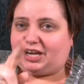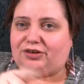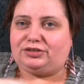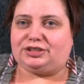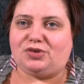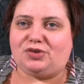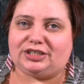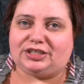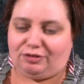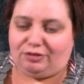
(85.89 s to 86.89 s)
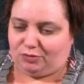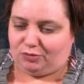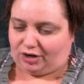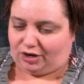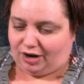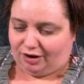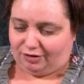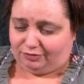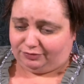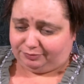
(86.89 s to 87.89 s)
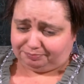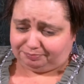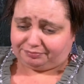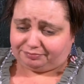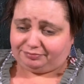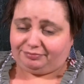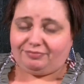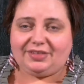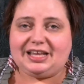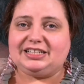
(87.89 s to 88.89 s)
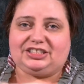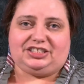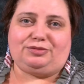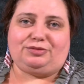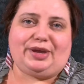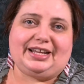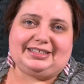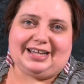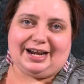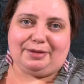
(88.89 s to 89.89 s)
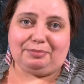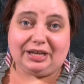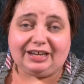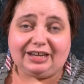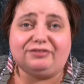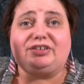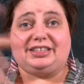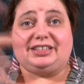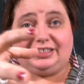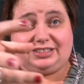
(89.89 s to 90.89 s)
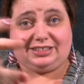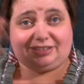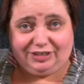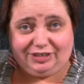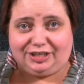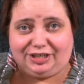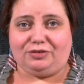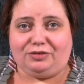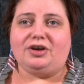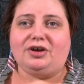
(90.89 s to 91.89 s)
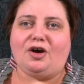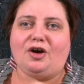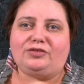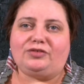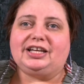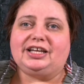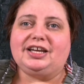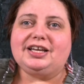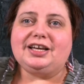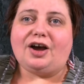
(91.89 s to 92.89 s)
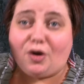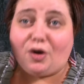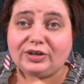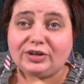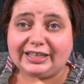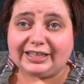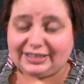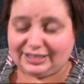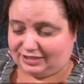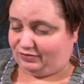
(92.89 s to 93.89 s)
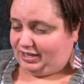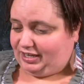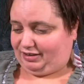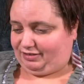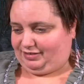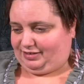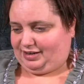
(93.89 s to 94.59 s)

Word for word: I notice the more I talk, the more I cough. It's just the way it's got to be for this video. Hopefully, only this video.